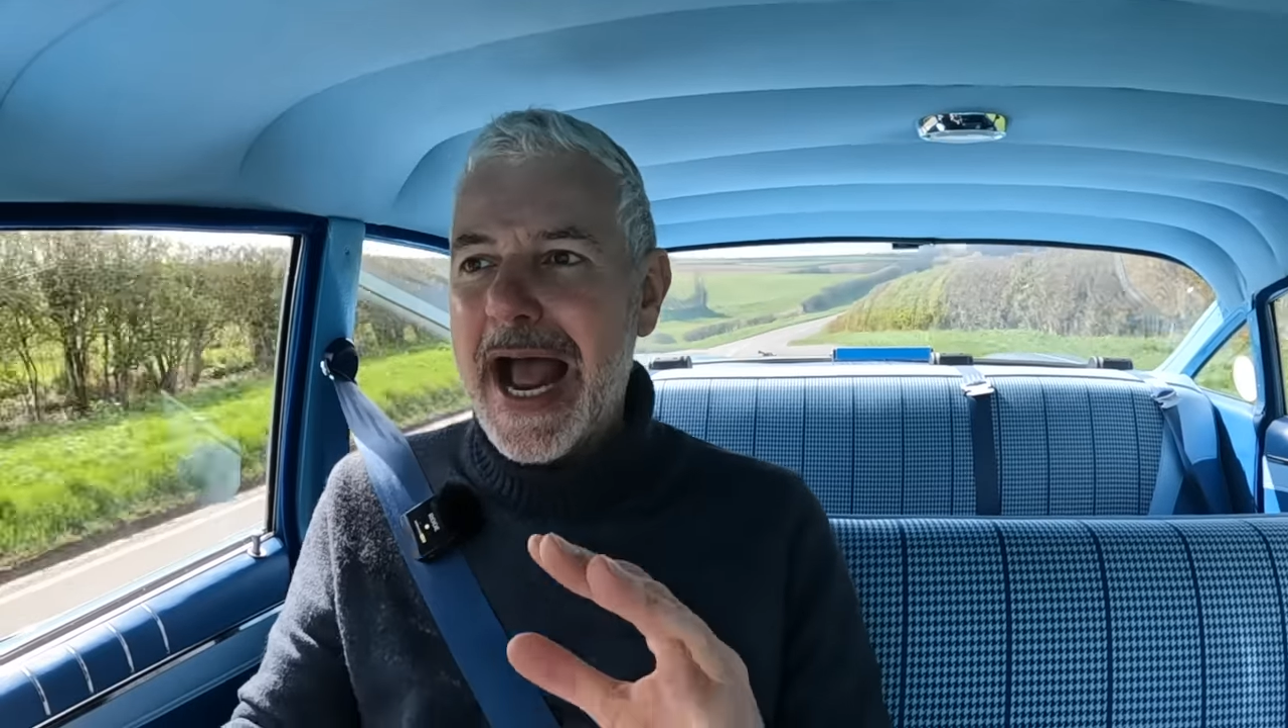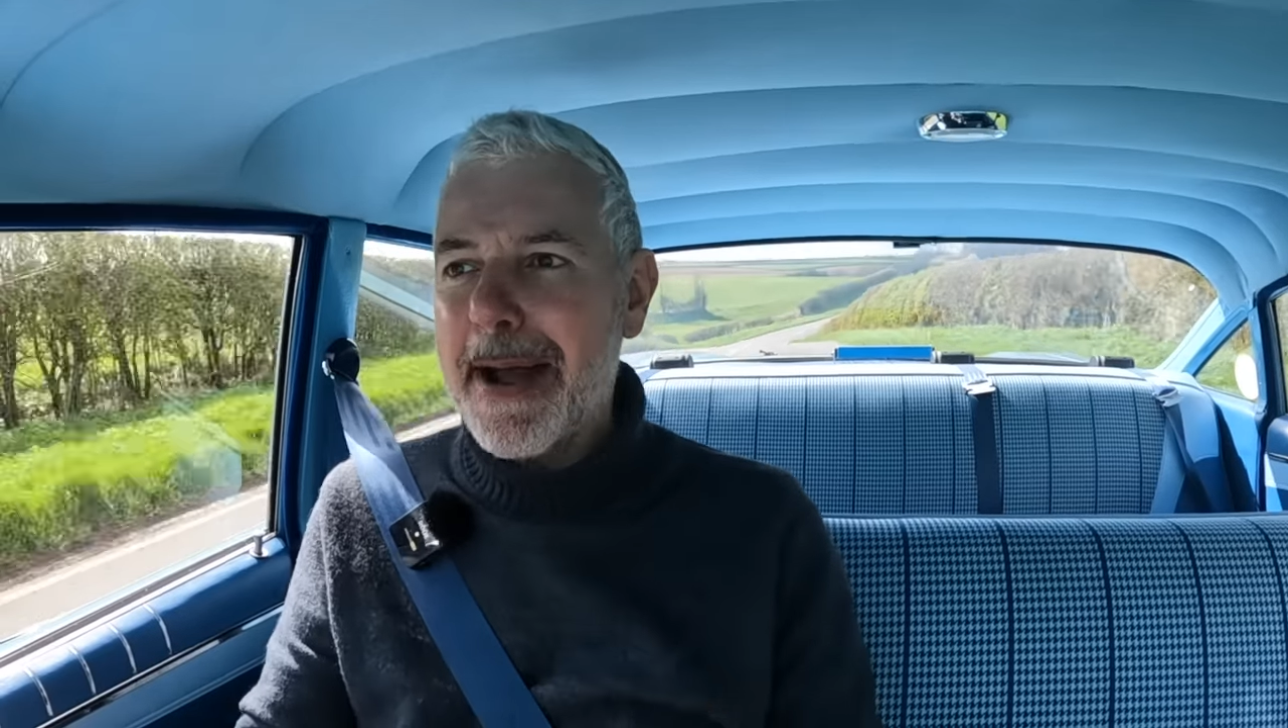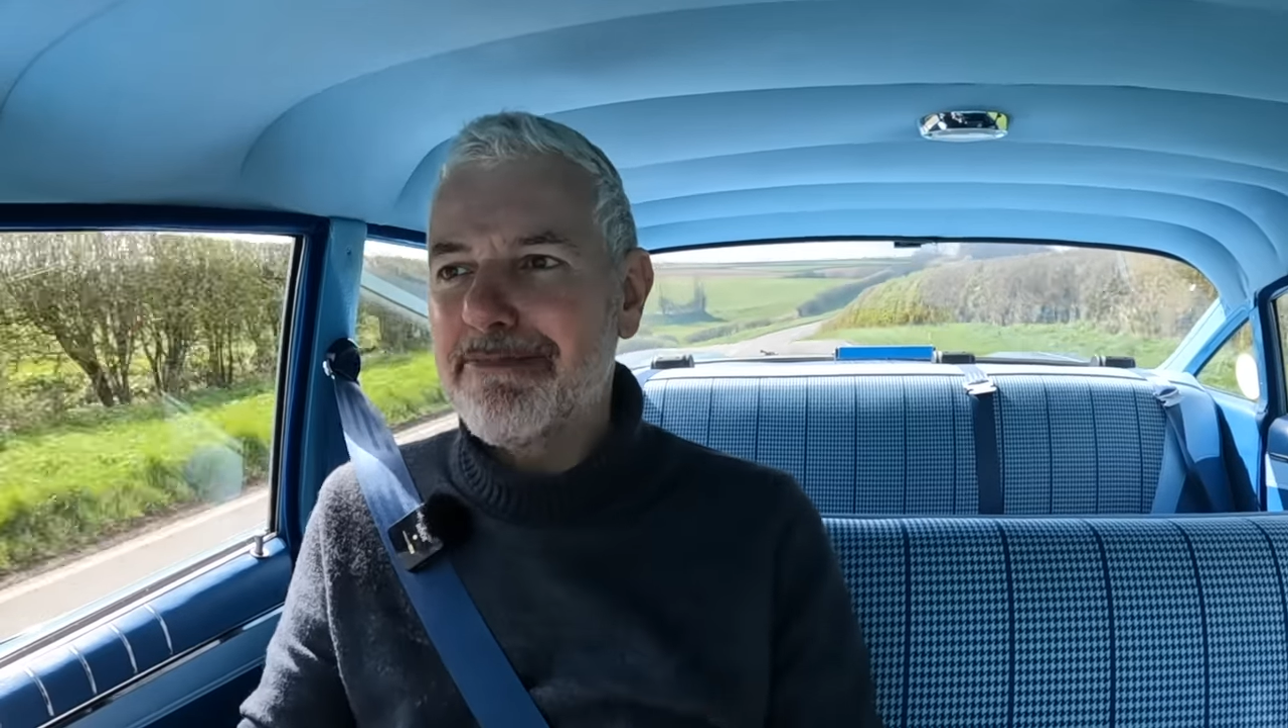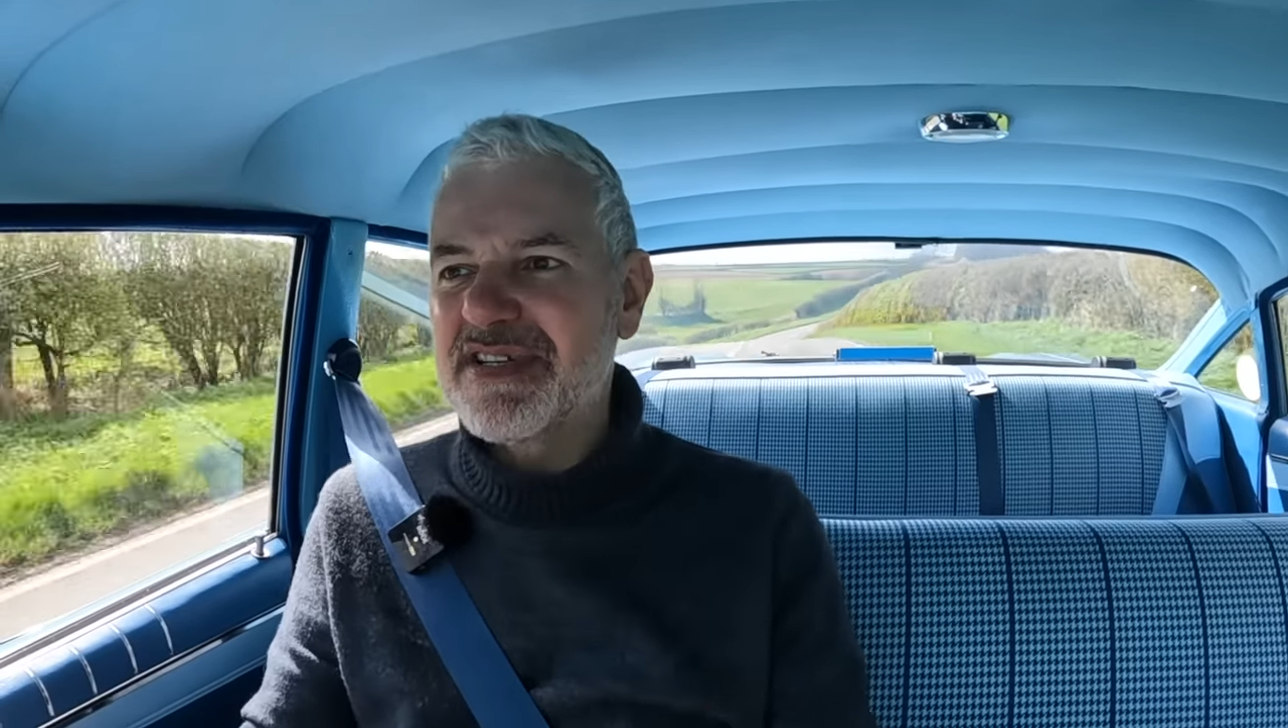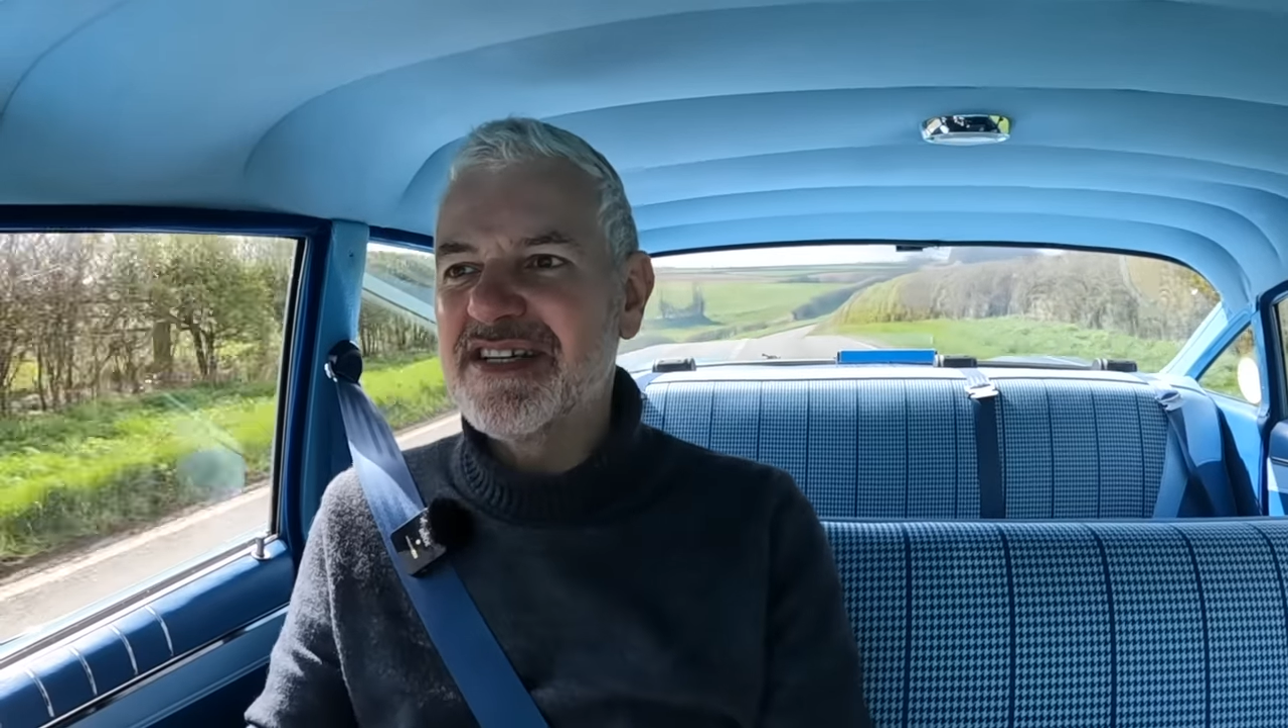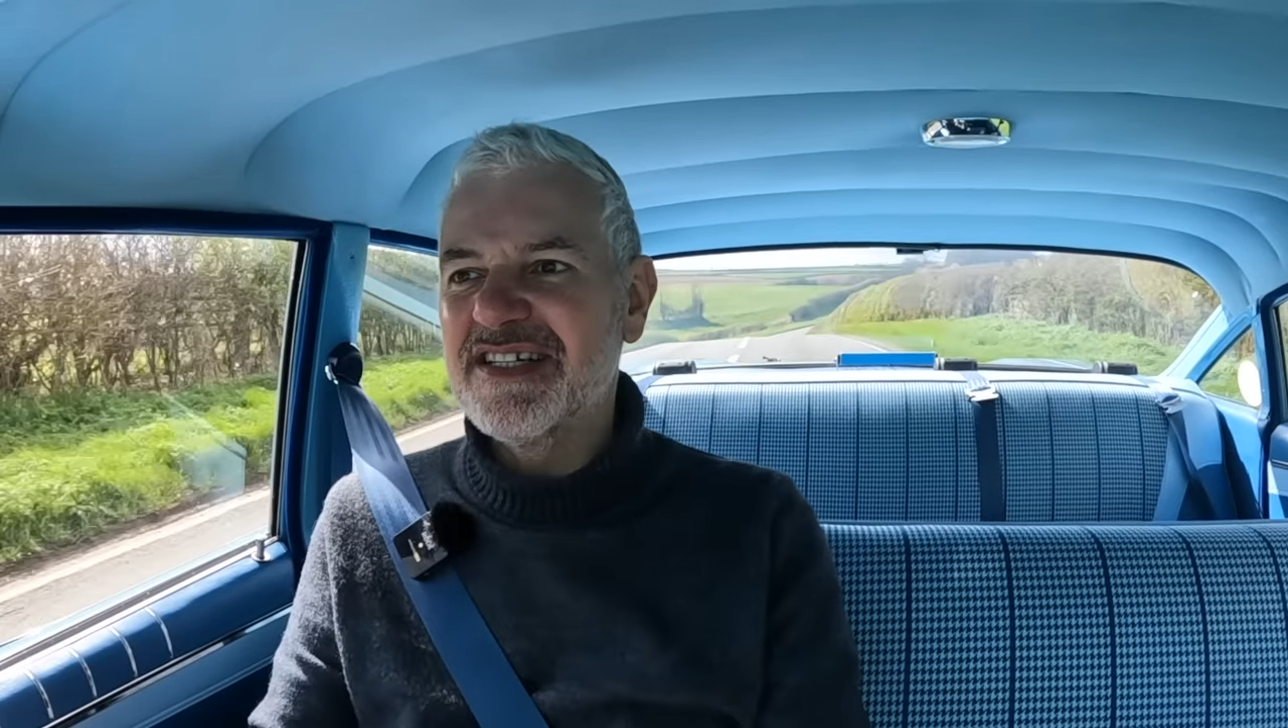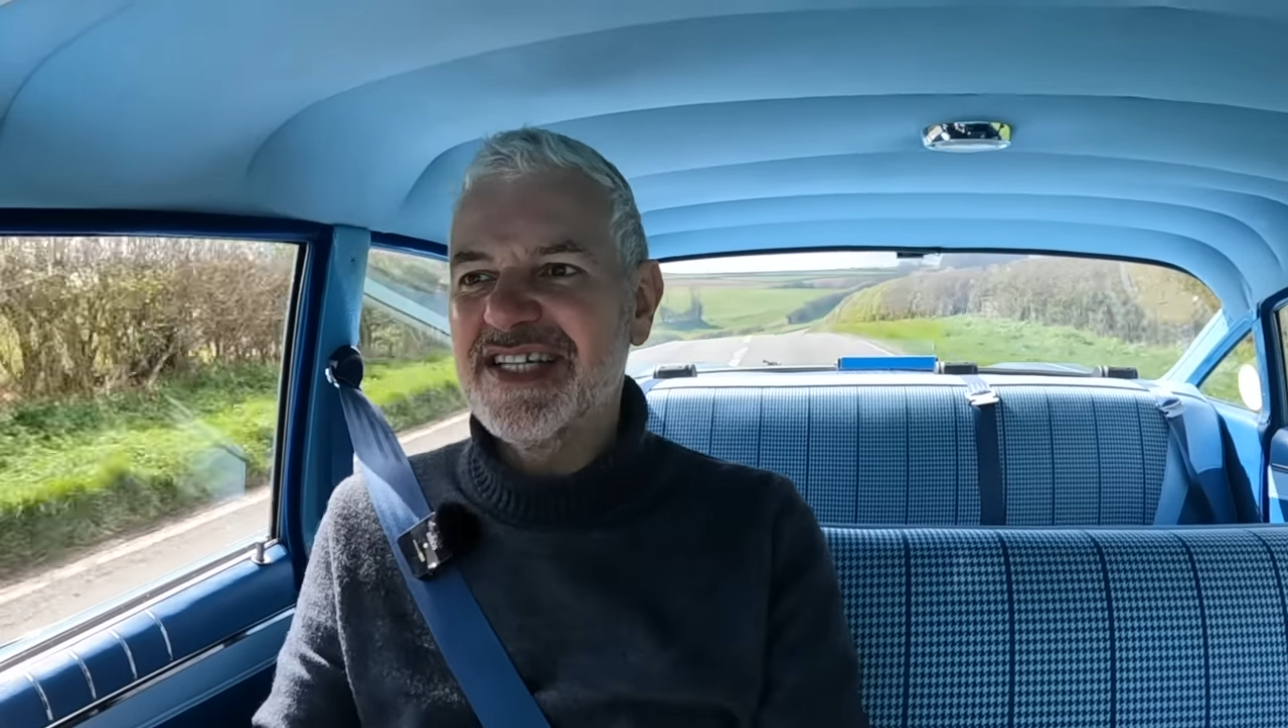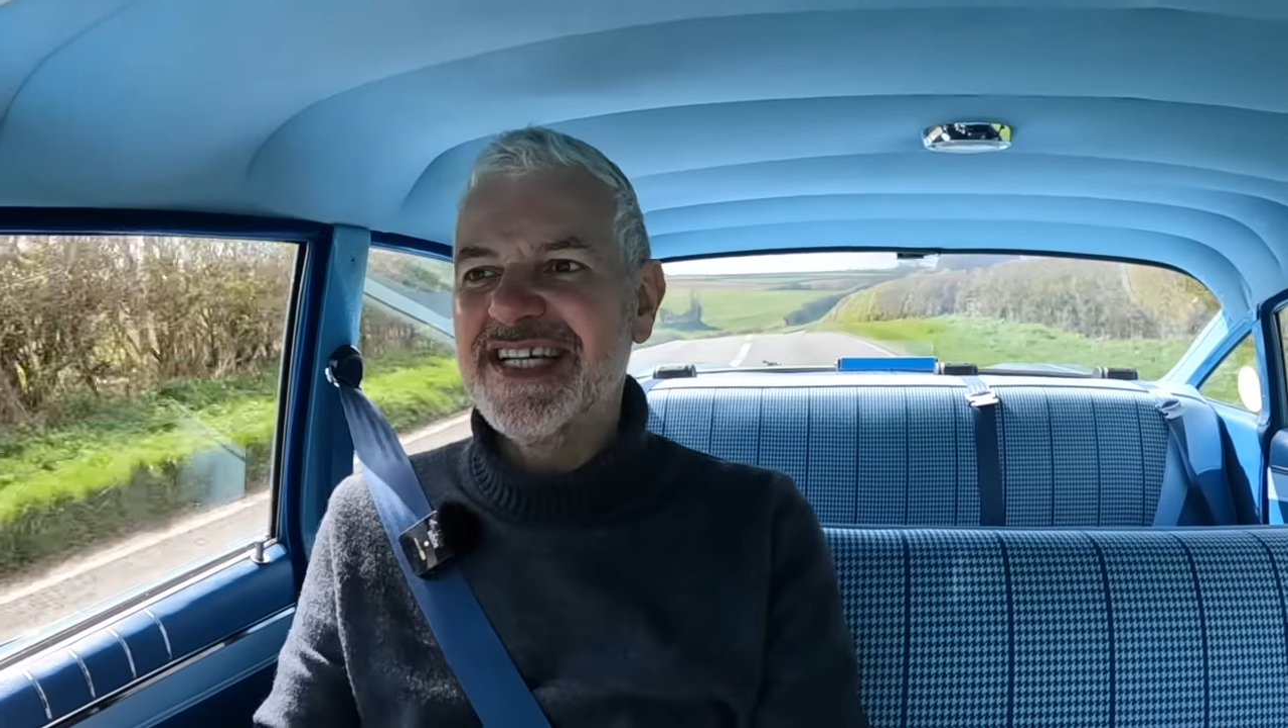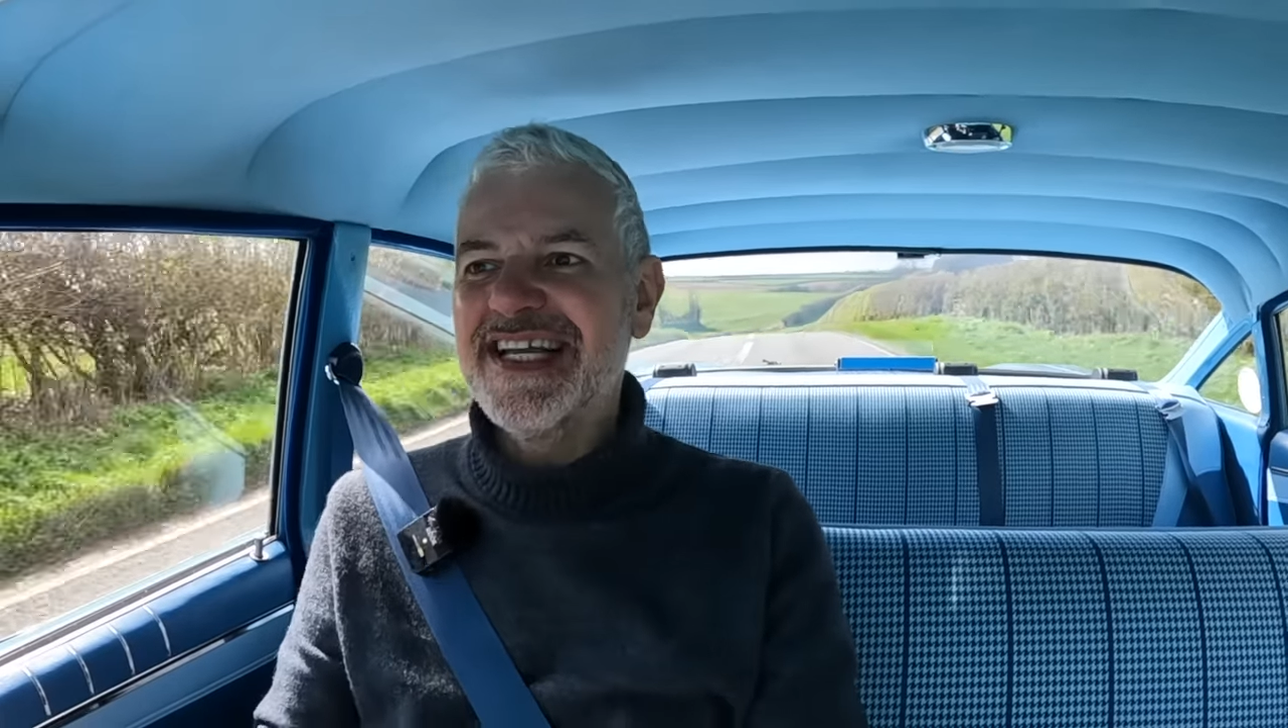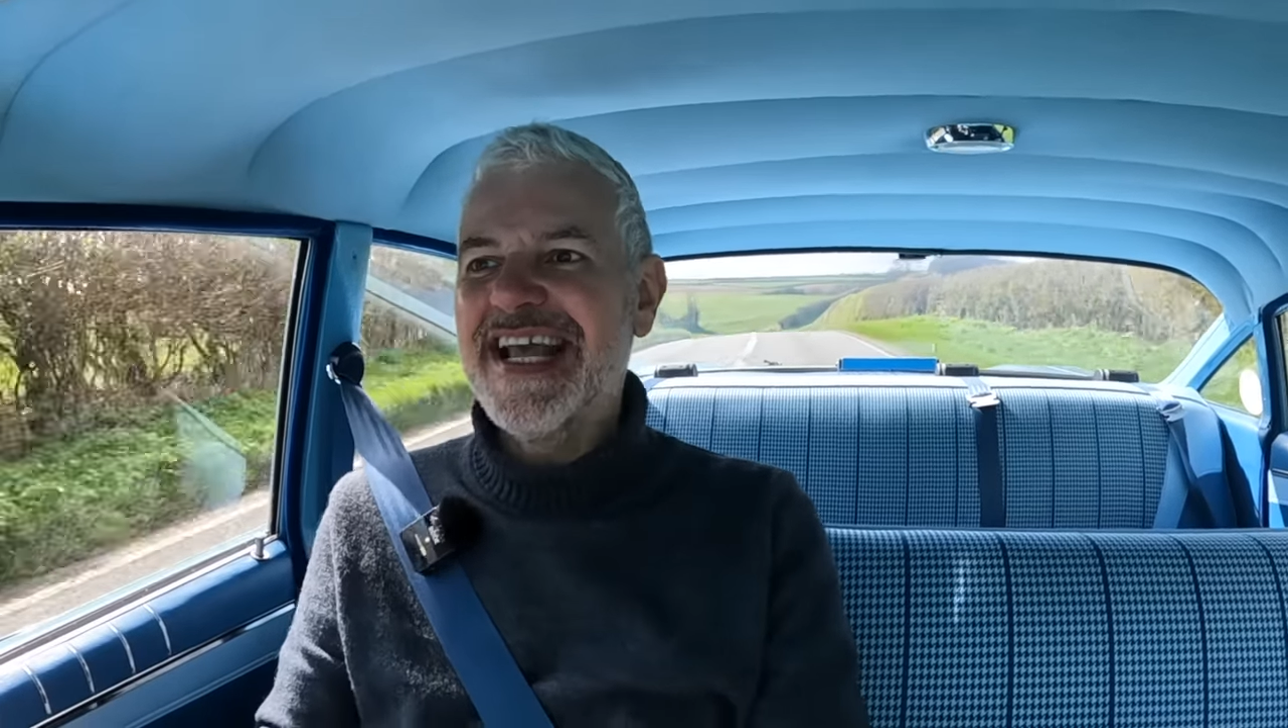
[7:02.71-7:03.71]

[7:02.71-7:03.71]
absolutely